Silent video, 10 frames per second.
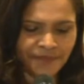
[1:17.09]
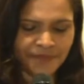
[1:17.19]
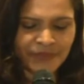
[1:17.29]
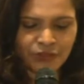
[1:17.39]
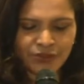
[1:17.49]

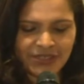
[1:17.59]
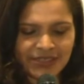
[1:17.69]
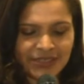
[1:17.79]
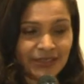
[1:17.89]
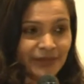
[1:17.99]
to
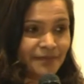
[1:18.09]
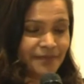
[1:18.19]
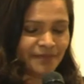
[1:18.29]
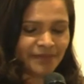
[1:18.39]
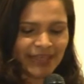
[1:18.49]
see,
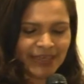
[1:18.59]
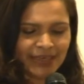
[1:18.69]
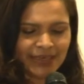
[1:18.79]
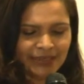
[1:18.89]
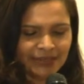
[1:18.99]
hear,
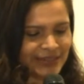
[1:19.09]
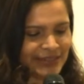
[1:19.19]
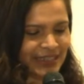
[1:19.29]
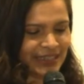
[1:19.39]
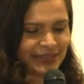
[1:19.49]

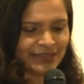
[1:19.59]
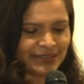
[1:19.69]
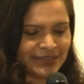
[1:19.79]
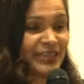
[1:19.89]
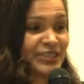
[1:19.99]
taste,
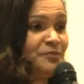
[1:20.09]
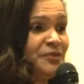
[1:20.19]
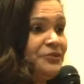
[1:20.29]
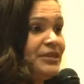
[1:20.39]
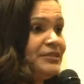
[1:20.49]
and
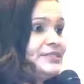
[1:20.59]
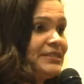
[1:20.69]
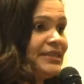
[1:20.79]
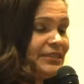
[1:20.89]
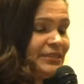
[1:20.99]
experience a
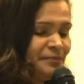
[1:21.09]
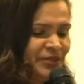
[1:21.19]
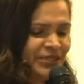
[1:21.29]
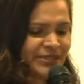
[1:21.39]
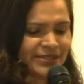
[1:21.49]
little
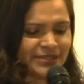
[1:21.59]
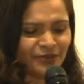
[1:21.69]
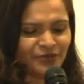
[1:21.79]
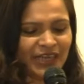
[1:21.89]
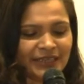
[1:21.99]
piece of
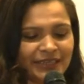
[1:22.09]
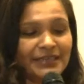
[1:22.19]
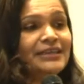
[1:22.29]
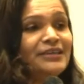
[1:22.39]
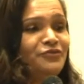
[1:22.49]
Ghana here
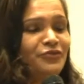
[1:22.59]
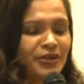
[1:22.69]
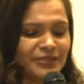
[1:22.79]
in France.